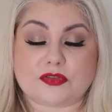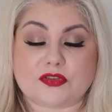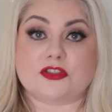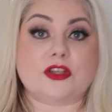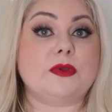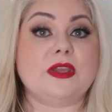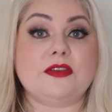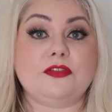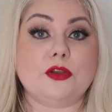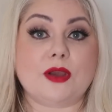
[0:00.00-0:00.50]
So
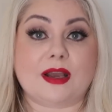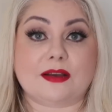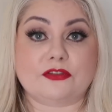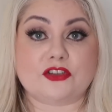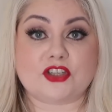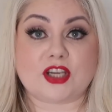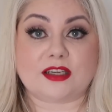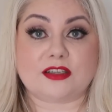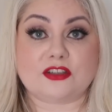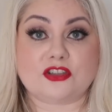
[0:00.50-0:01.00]
if you have
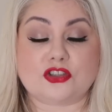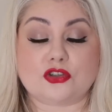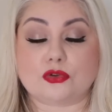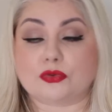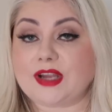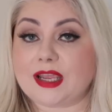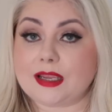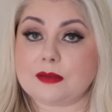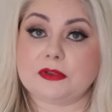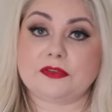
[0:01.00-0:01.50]
changed your
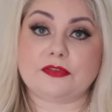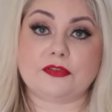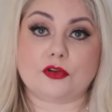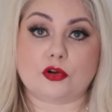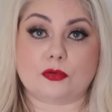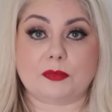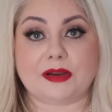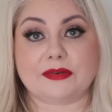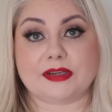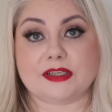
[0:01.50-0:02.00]
name, if you
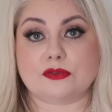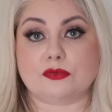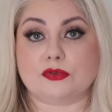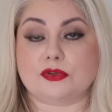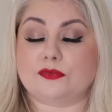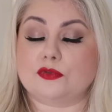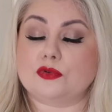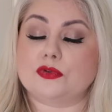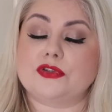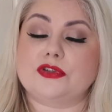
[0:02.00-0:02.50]
got married or
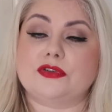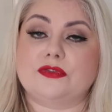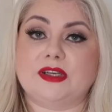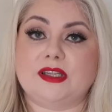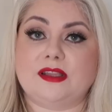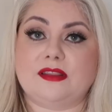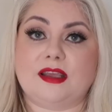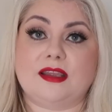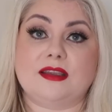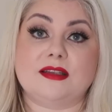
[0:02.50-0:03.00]
divorced or
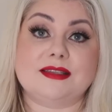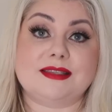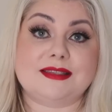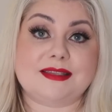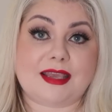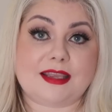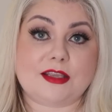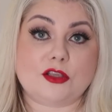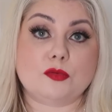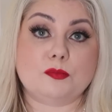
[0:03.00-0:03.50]
anything, and
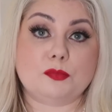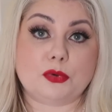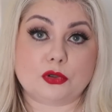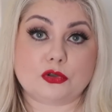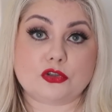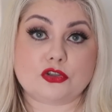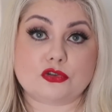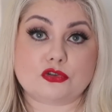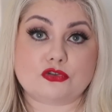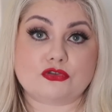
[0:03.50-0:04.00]
say you
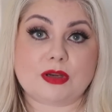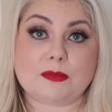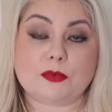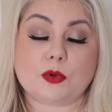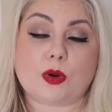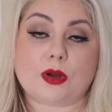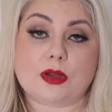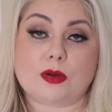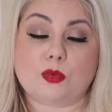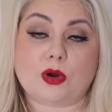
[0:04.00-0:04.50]
booked your trip
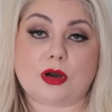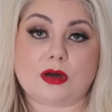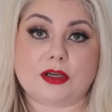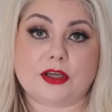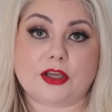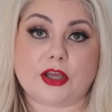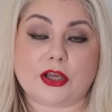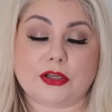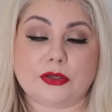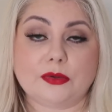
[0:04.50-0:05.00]
quite a while
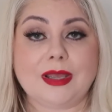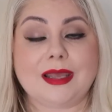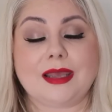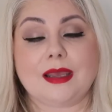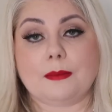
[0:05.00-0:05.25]
ago,